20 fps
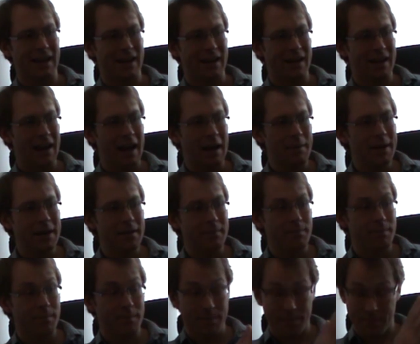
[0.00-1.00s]
I mean,
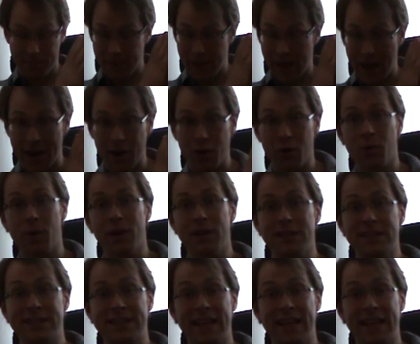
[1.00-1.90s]
I don't want